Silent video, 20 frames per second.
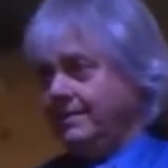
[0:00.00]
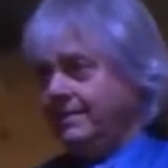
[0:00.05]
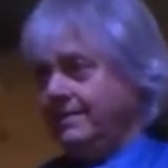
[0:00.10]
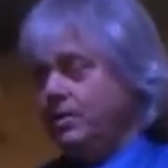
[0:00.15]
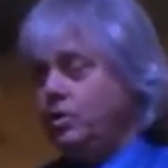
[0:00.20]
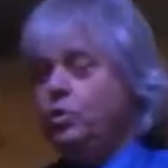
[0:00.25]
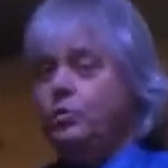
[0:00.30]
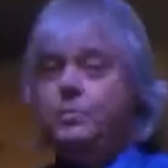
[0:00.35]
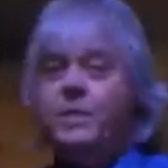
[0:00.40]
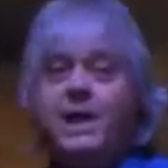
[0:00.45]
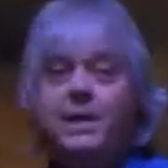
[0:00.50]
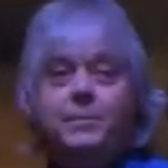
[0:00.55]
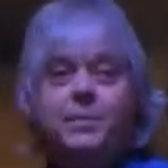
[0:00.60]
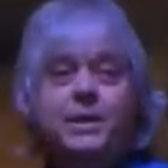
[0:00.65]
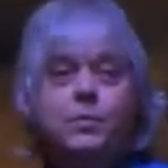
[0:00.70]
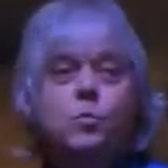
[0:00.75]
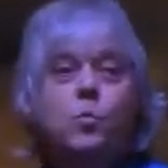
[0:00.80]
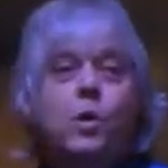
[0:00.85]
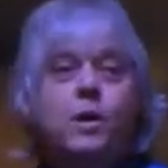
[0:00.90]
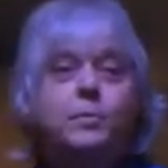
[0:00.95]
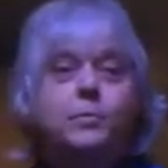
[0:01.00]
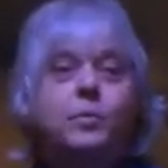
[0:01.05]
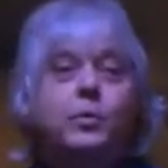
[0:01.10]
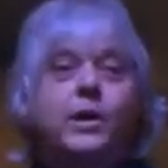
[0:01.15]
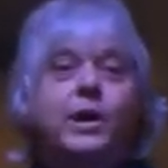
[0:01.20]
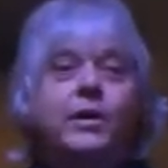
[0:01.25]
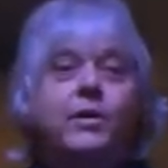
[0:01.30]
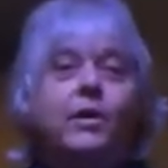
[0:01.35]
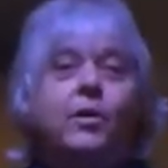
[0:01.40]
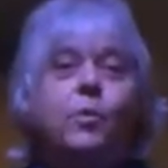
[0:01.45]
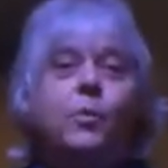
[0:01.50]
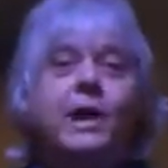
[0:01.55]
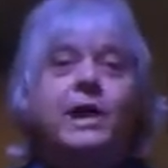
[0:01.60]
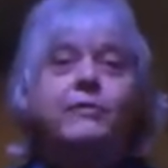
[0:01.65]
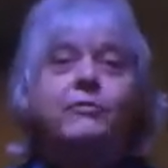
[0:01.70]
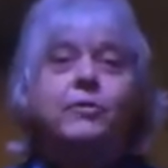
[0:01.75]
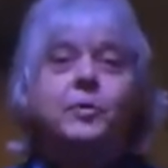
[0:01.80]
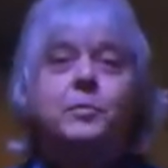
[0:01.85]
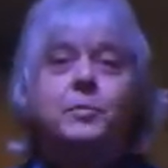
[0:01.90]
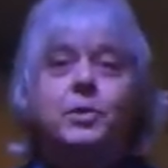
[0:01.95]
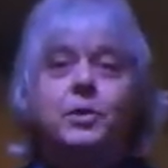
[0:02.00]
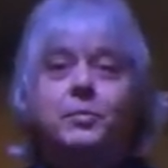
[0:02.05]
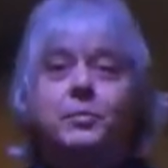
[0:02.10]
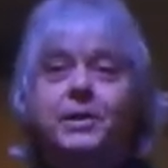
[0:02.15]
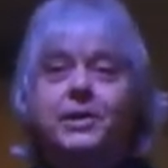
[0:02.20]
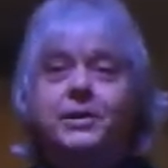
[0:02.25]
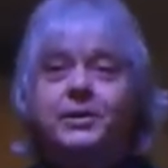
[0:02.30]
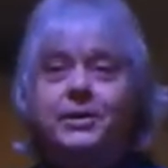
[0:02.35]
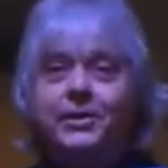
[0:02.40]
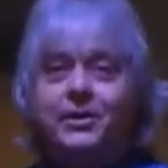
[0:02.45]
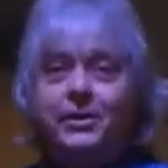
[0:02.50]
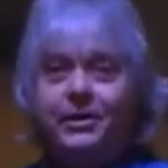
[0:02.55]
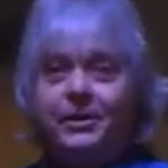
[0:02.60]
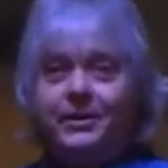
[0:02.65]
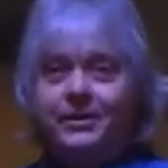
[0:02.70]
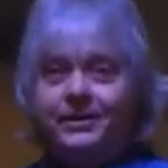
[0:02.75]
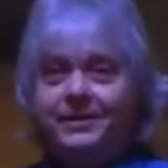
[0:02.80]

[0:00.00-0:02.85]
You may be one prayer away from your miracle.